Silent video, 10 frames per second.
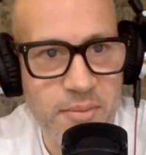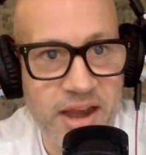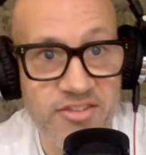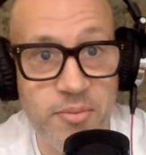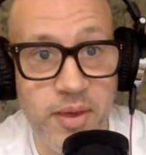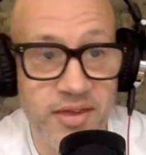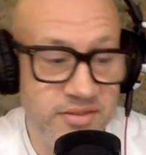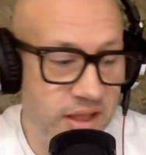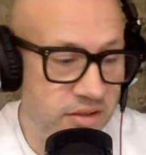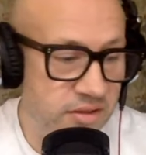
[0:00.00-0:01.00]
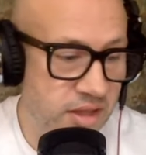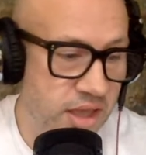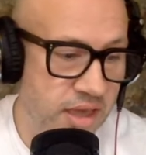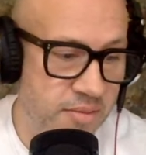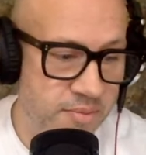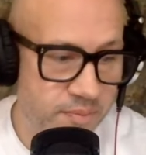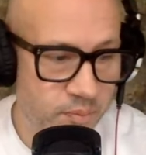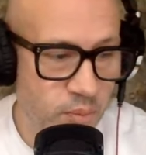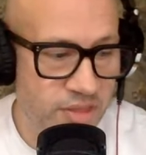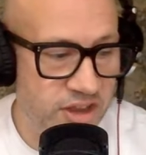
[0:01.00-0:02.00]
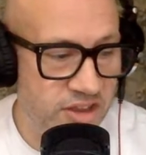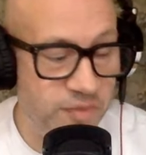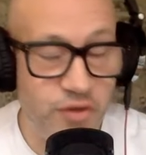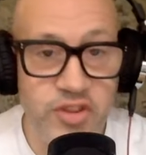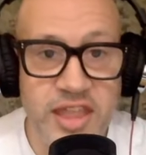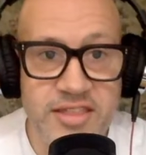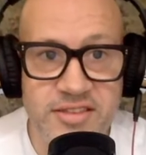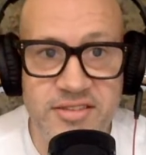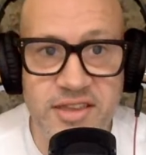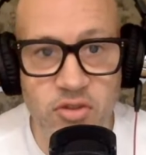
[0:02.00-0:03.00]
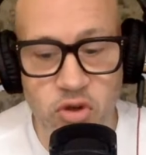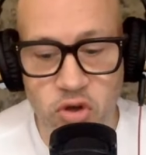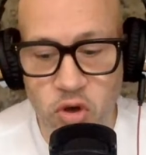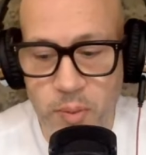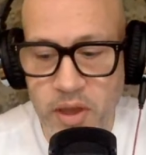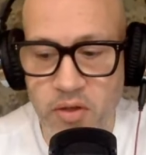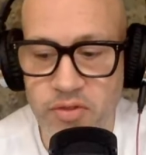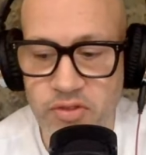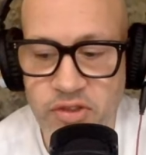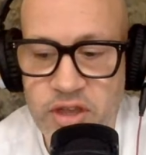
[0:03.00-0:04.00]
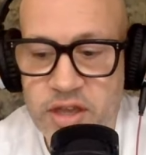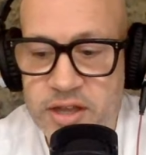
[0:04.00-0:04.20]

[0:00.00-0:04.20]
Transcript: in the managing personnel, um, whether it's before the end of the season or, or beyond.